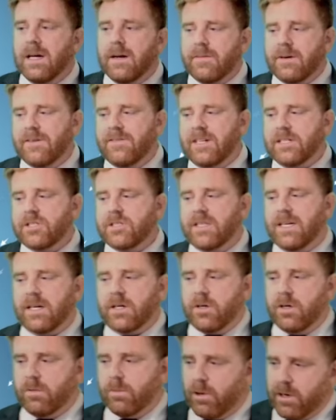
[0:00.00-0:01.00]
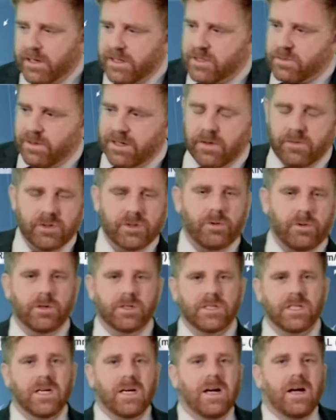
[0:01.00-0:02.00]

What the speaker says: but eventually that could work its way over towards